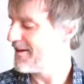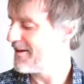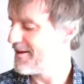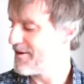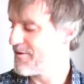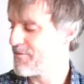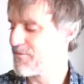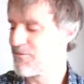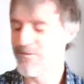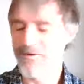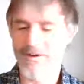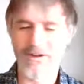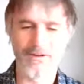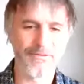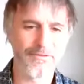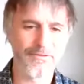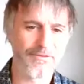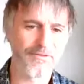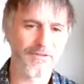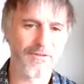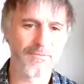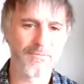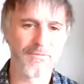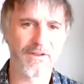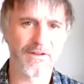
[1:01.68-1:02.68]
a riff
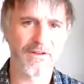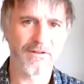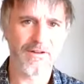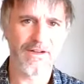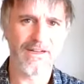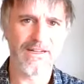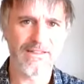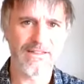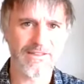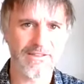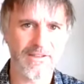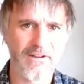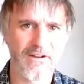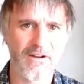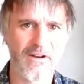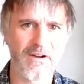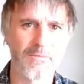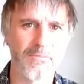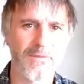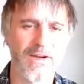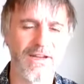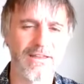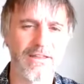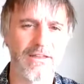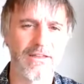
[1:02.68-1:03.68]
from the great song
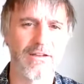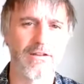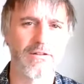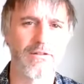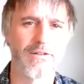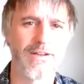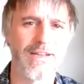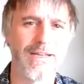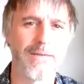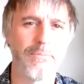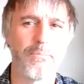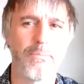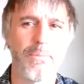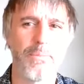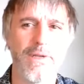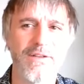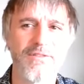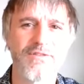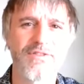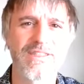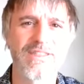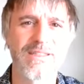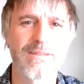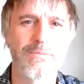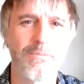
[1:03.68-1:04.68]
by the great
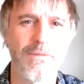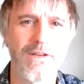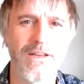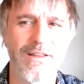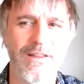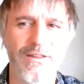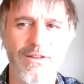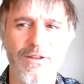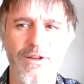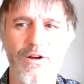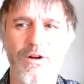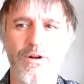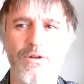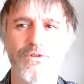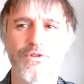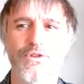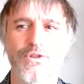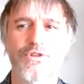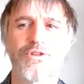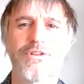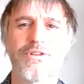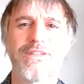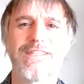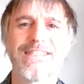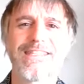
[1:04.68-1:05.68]
Biff Smith called
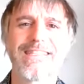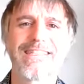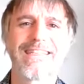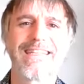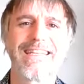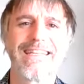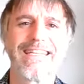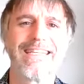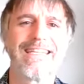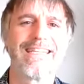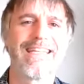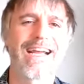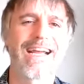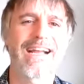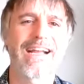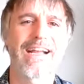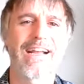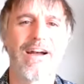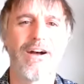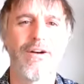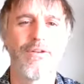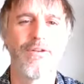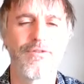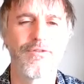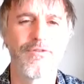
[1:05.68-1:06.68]

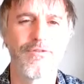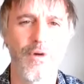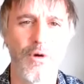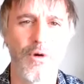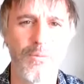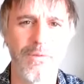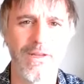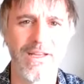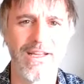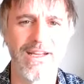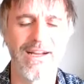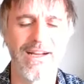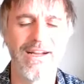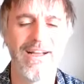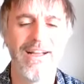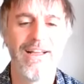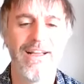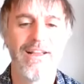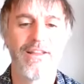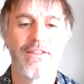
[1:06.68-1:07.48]
Triskaidekaphobia,